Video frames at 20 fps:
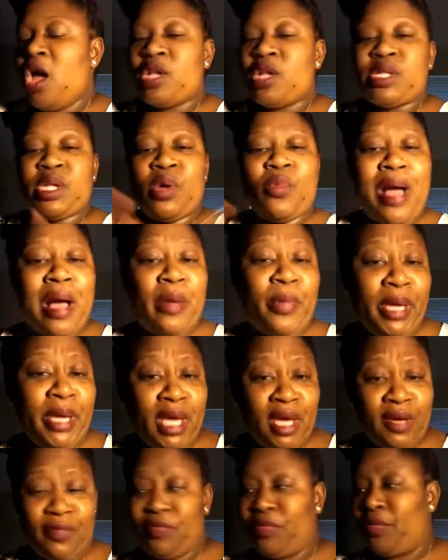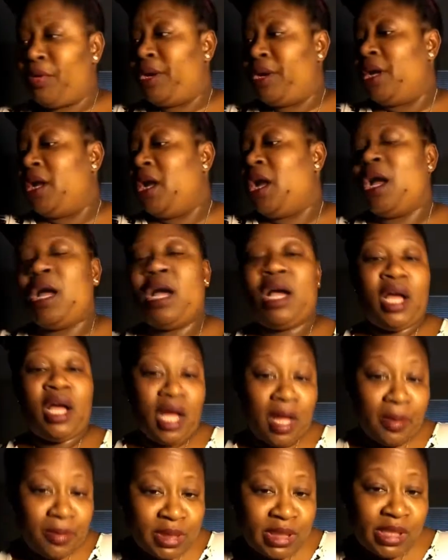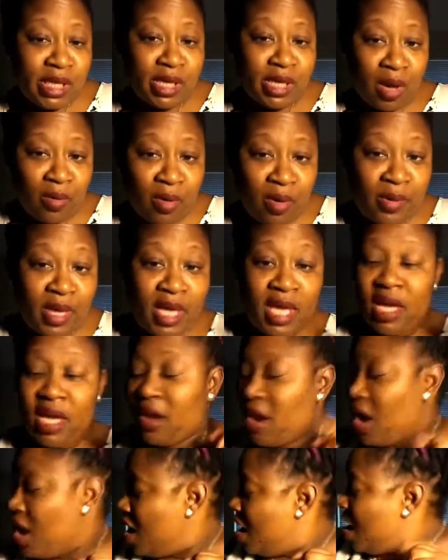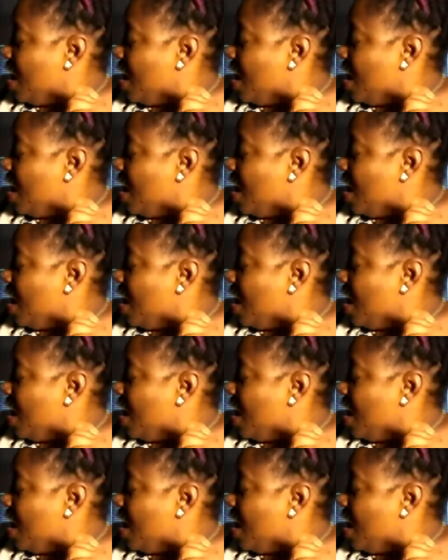So while we here free, I'm going to tell y'all why we here.